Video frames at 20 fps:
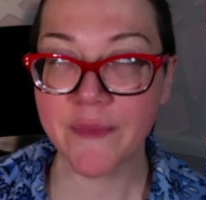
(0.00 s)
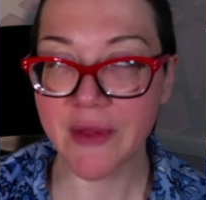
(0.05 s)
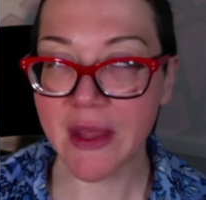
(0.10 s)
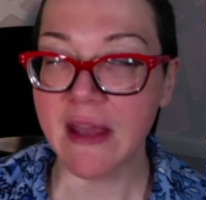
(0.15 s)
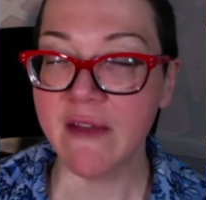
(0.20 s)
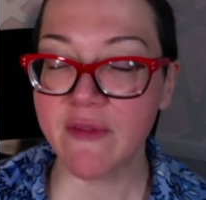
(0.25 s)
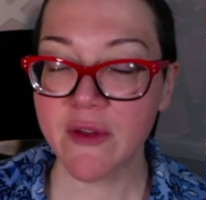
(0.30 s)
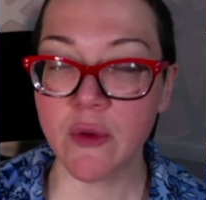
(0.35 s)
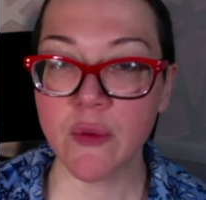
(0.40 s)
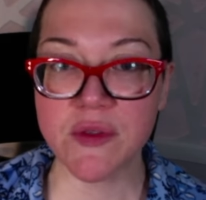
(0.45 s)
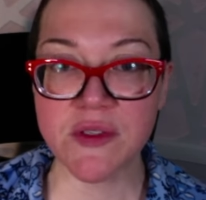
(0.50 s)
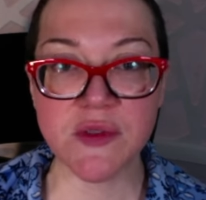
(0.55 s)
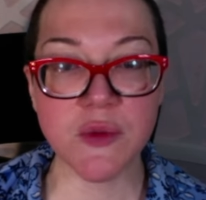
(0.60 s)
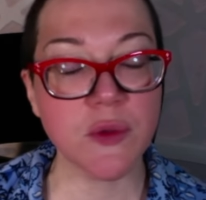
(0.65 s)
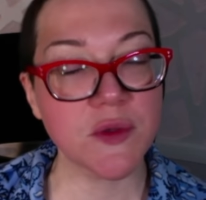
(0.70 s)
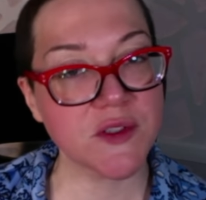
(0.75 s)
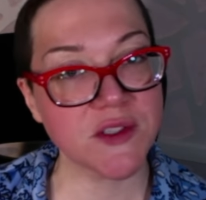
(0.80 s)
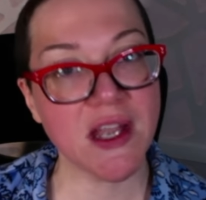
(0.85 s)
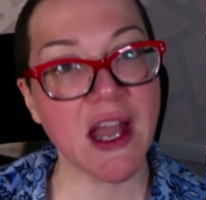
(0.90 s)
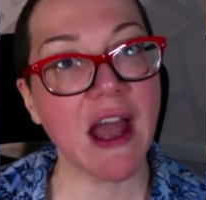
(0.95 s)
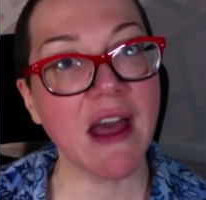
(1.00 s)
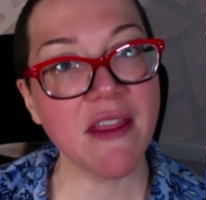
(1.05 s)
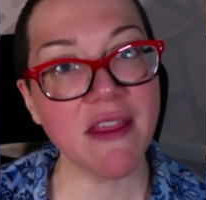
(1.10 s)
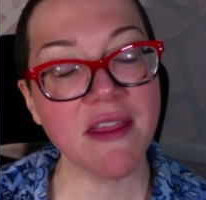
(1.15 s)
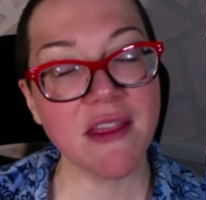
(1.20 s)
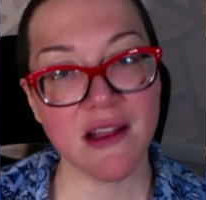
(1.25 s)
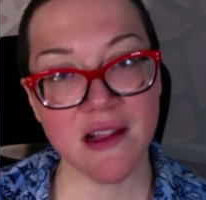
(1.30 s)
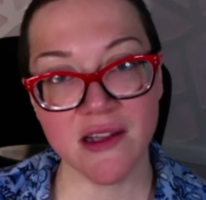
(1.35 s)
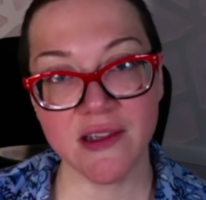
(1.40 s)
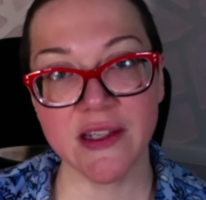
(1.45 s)
if it was sourced
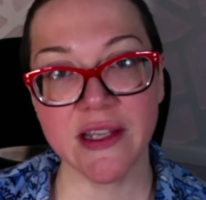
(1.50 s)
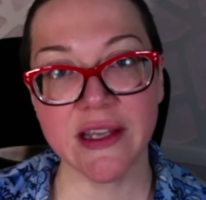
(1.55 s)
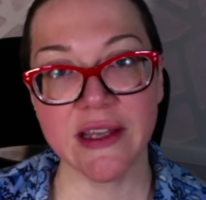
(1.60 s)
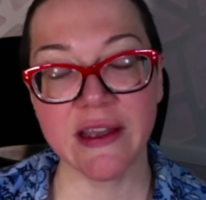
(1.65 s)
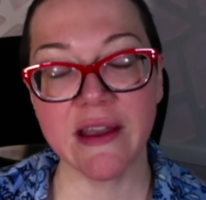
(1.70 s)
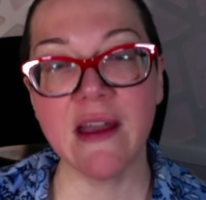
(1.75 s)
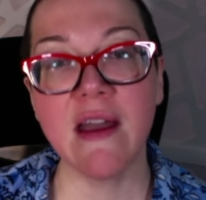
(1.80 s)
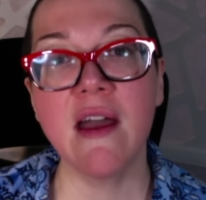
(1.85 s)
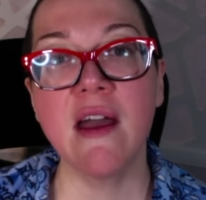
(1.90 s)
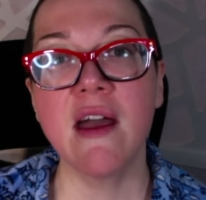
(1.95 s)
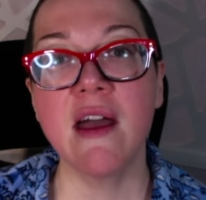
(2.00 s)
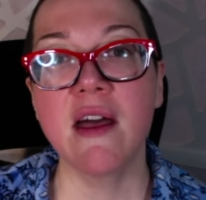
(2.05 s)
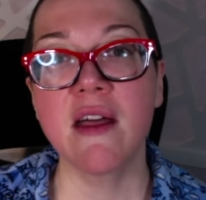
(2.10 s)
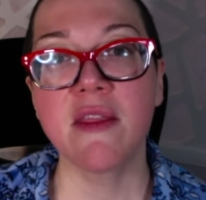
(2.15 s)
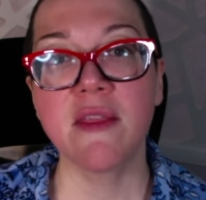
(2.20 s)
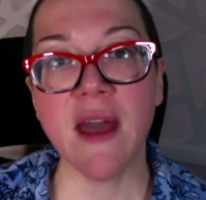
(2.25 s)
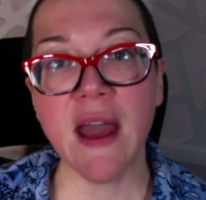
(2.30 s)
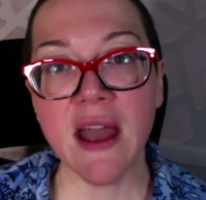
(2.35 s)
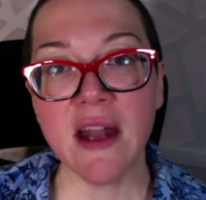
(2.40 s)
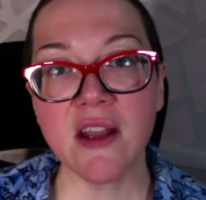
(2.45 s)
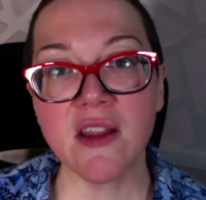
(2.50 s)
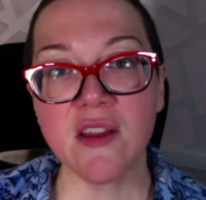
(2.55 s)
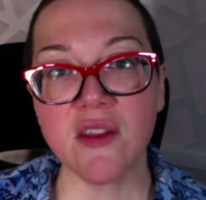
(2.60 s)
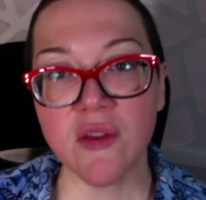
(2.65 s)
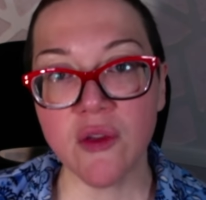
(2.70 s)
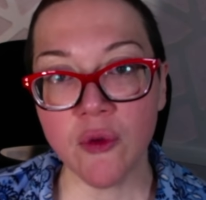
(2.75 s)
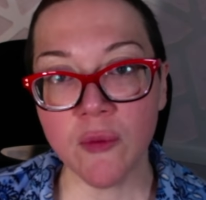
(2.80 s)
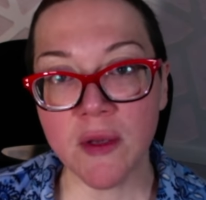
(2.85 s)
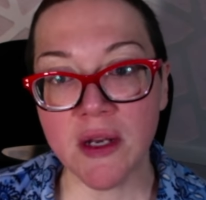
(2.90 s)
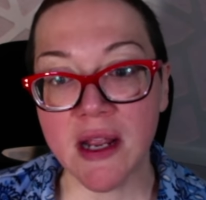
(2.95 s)
ethically, that
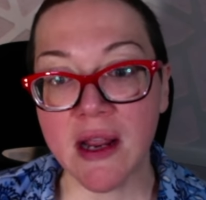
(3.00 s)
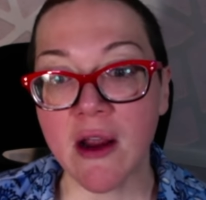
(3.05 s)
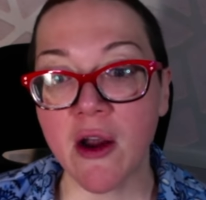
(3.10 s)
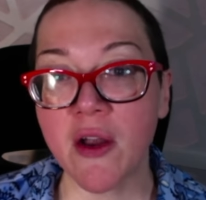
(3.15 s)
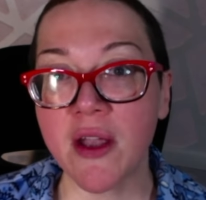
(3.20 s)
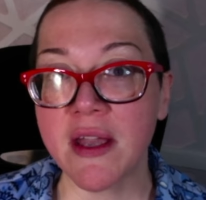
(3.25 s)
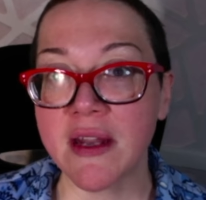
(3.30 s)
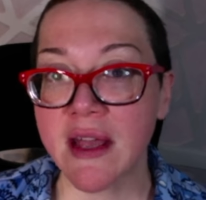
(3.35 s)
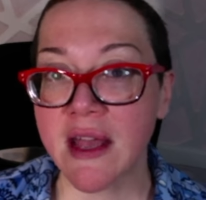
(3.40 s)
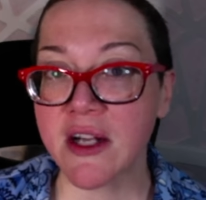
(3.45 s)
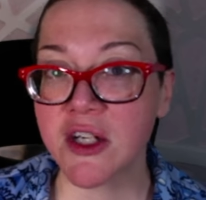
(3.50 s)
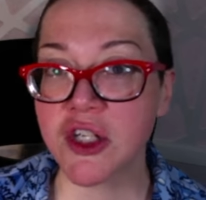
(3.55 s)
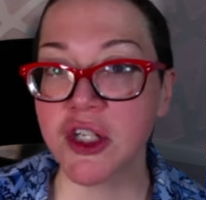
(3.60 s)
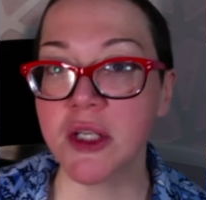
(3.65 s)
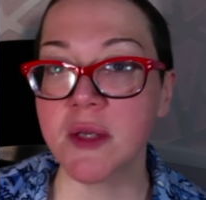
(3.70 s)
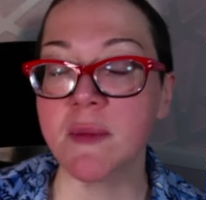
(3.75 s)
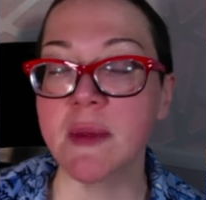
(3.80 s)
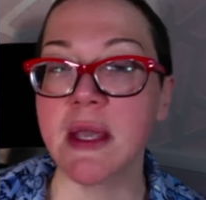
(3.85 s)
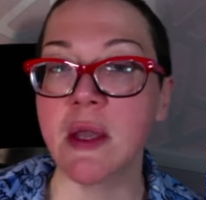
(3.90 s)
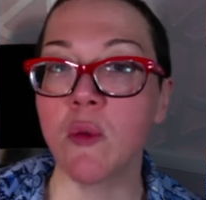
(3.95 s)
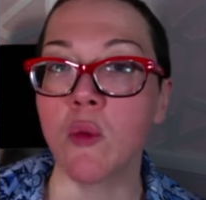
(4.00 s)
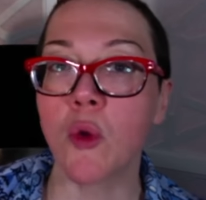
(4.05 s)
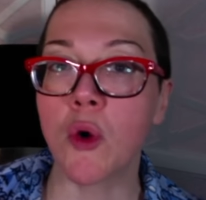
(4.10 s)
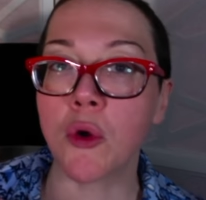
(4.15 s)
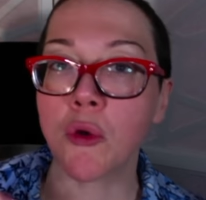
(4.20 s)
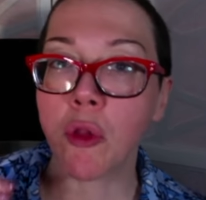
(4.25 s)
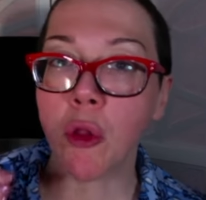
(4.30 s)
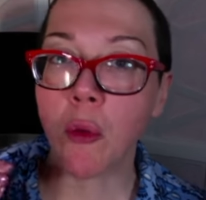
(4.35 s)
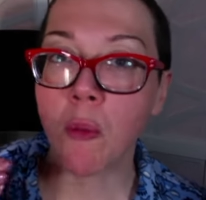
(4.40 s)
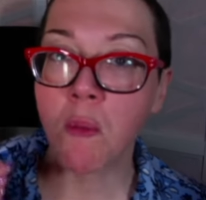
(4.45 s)
human hair can actually be
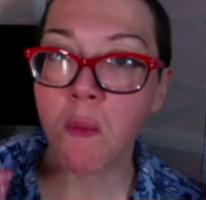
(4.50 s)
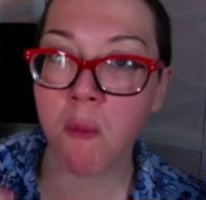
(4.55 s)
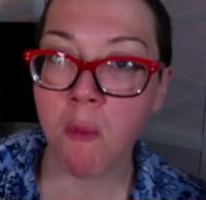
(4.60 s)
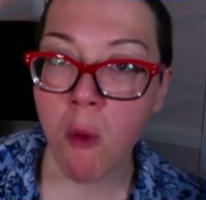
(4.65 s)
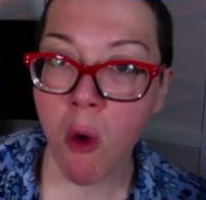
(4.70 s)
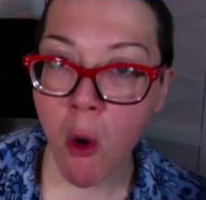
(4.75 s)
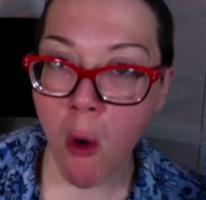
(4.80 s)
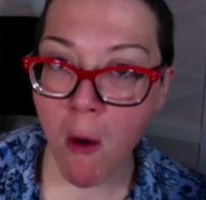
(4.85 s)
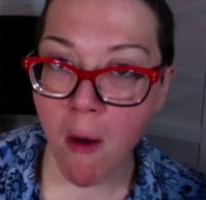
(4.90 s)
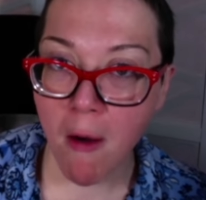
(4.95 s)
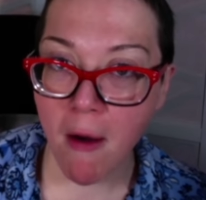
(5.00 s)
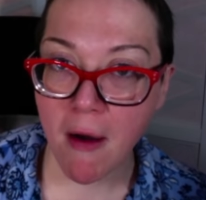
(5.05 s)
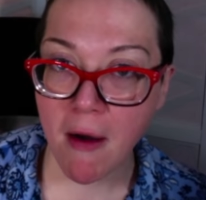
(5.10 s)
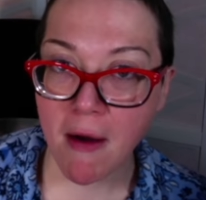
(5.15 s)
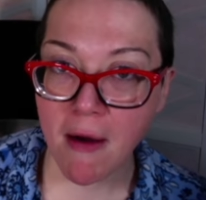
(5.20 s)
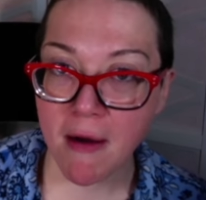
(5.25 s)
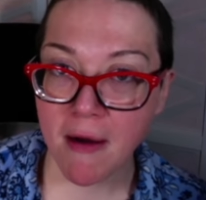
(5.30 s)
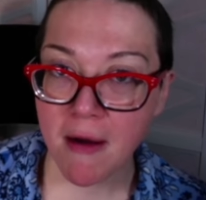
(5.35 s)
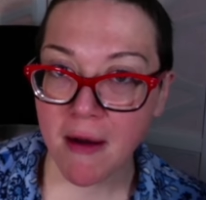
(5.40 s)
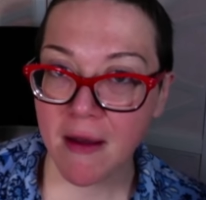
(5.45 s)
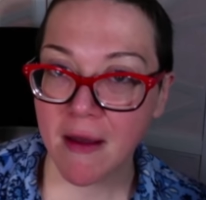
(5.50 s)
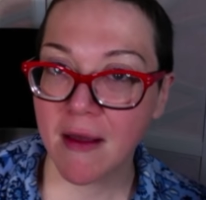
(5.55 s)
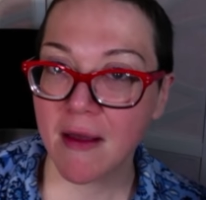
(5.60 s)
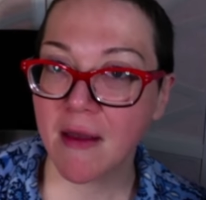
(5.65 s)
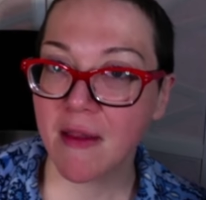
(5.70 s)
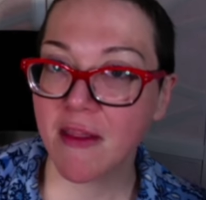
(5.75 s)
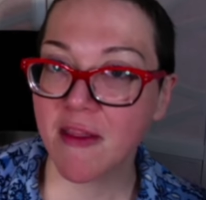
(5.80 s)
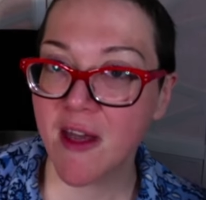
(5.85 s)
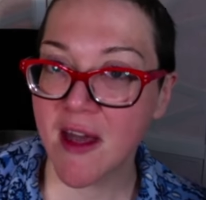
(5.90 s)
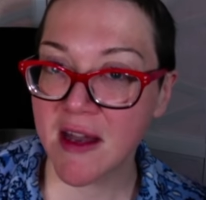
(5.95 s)
worth more
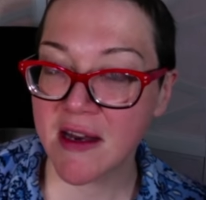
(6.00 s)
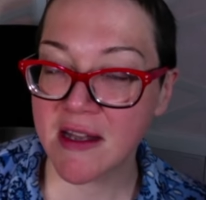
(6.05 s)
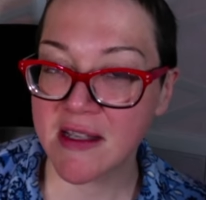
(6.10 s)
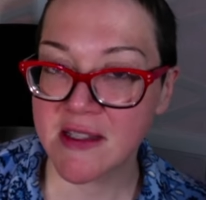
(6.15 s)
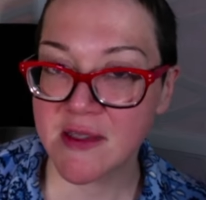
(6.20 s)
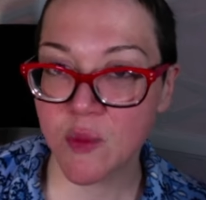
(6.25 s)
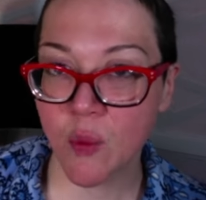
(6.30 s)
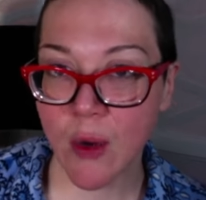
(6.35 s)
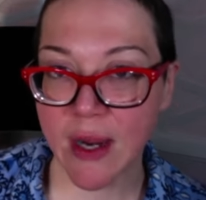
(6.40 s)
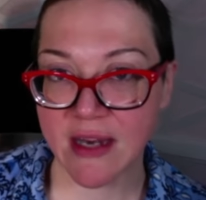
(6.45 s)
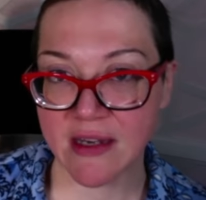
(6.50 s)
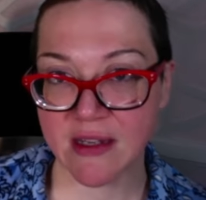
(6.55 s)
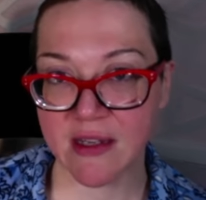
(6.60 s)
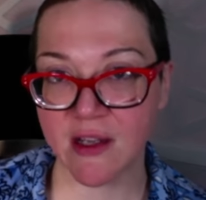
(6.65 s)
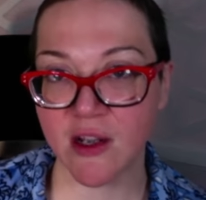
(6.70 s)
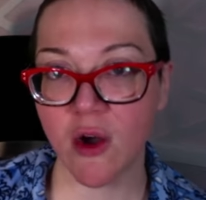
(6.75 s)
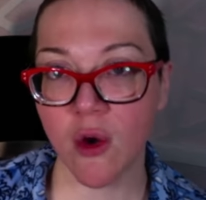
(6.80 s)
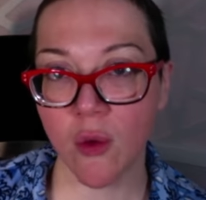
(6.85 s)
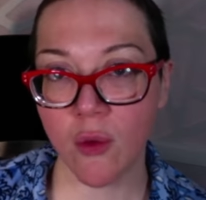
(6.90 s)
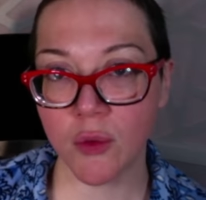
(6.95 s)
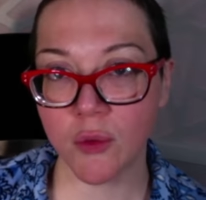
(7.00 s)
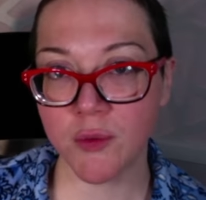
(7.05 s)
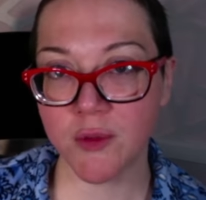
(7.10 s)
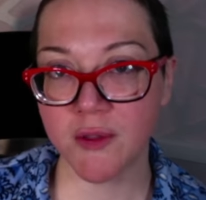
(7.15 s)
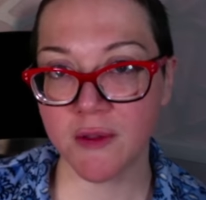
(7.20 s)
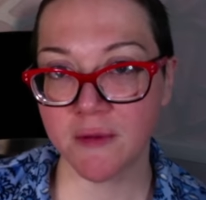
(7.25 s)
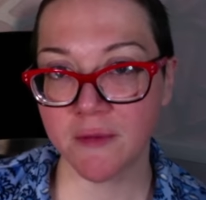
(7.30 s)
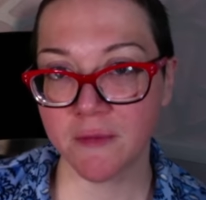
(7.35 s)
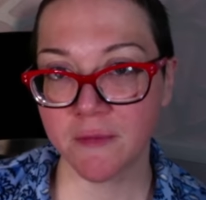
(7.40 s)
than its weight in gold.